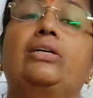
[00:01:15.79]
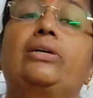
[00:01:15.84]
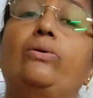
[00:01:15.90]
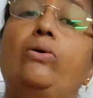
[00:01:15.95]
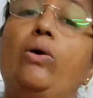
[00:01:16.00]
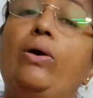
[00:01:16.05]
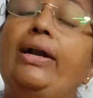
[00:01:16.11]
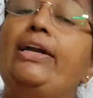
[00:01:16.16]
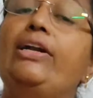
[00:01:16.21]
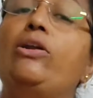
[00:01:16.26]

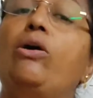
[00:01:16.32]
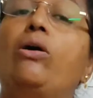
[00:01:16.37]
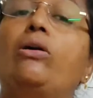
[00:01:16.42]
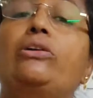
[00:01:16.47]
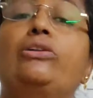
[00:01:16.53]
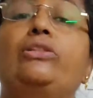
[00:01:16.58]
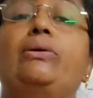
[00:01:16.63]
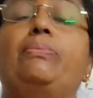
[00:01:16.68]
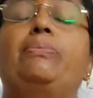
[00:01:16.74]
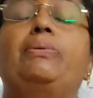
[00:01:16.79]
go and talk
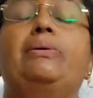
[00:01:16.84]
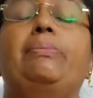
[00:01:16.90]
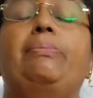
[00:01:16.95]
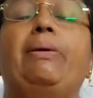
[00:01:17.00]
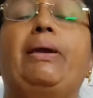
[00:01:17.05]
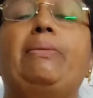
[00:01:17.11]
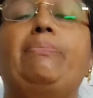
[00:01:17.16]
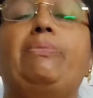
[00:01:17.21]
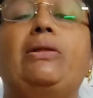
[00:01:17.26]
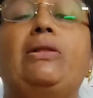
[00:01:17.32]
to the
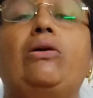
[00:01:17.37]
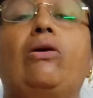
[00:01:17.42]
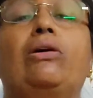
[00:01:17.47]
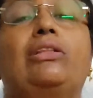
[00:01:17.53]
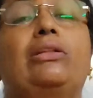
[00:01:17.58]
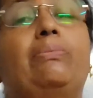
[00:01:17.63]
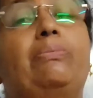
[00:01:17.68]
people or the